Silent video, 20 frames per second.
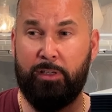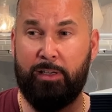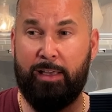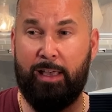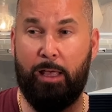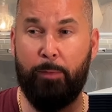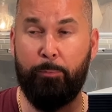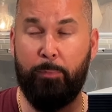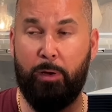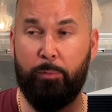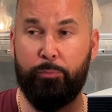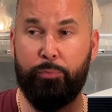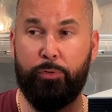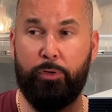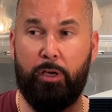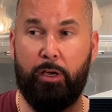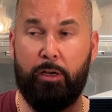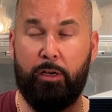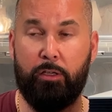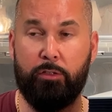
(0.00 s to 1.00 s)
got my
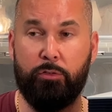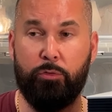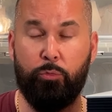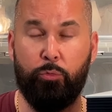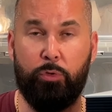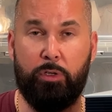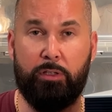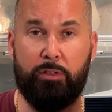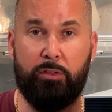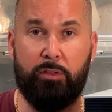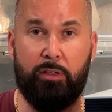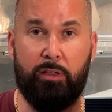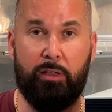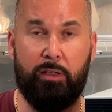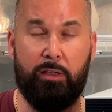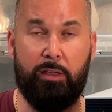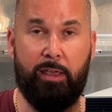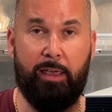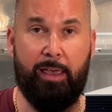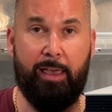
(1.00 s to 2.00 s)
product with
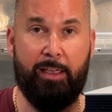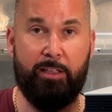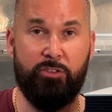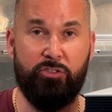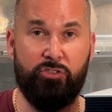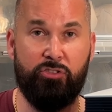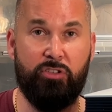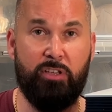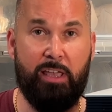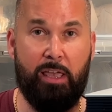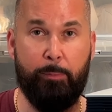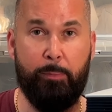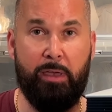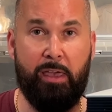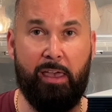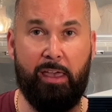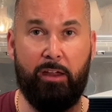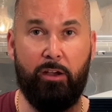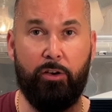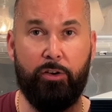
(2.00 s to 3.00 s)

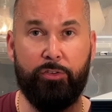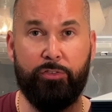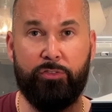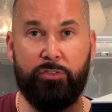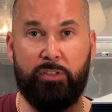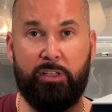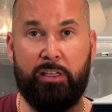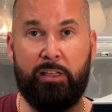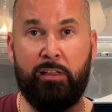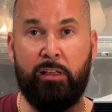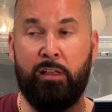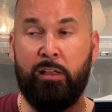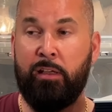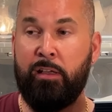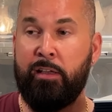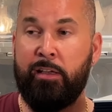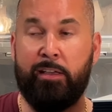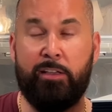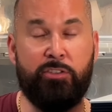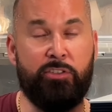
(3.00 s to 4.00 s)
HDMI ARC,
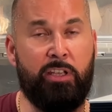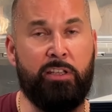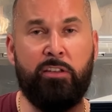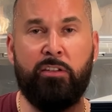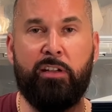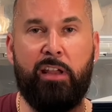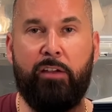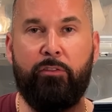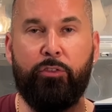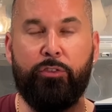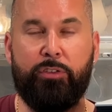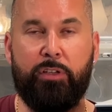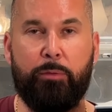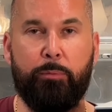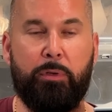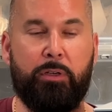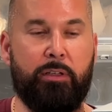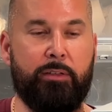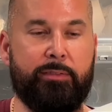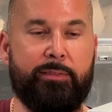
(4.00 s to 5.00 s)
it changed everything
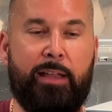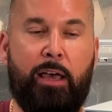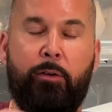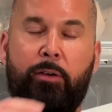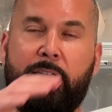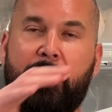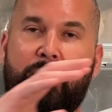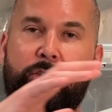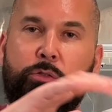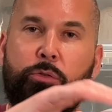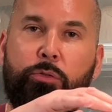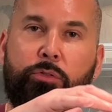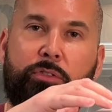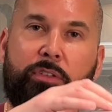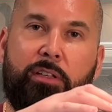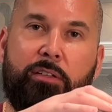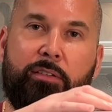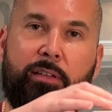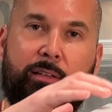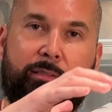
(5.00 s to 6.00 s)
because now I can use
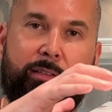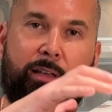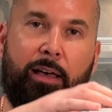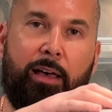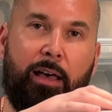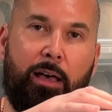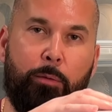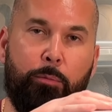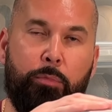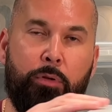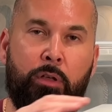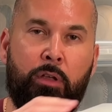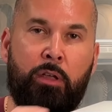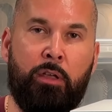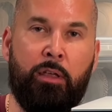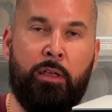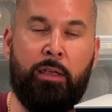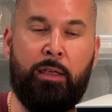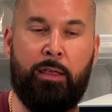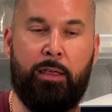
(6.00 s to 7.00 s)
this as a hub.
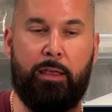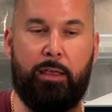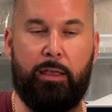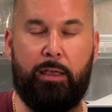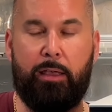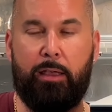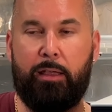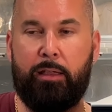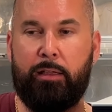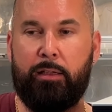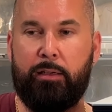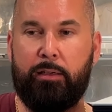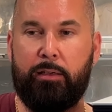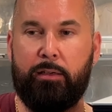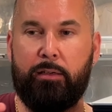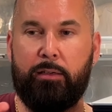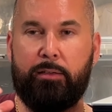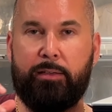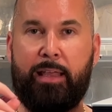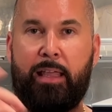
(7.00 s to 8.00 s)

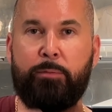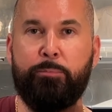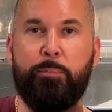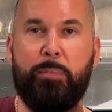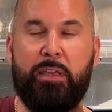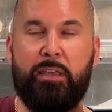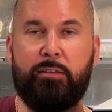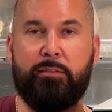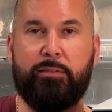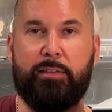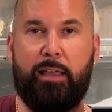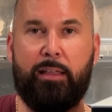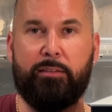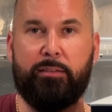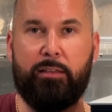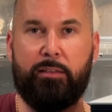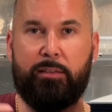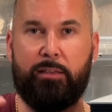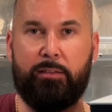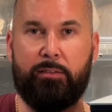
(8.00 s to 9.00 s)
That means
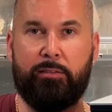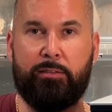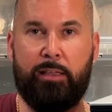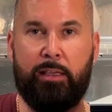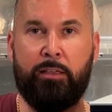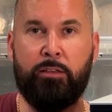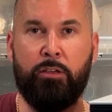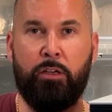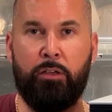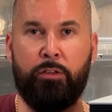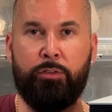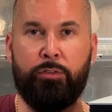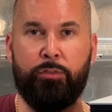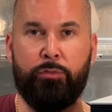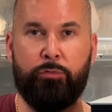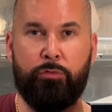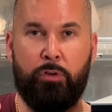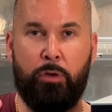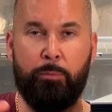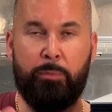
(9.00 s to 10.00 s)
that the signals
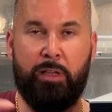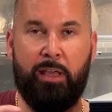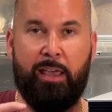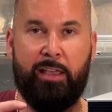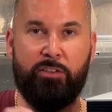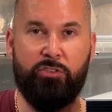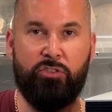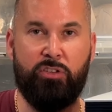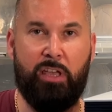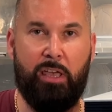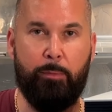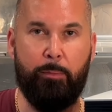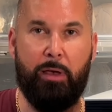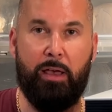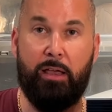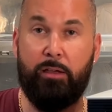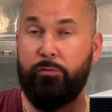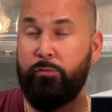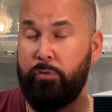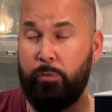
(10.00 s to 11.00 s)
from the
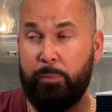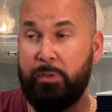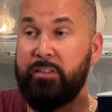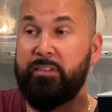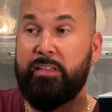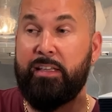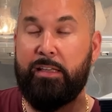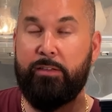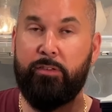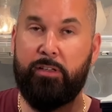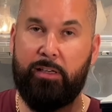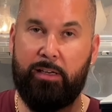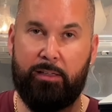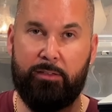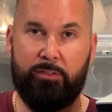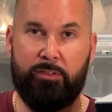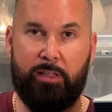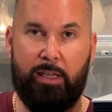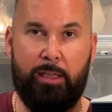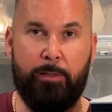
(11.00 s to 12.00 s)
HDMI, from the TV,
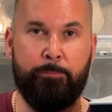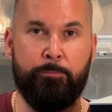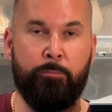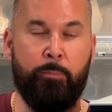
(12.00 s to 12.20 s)
let's say,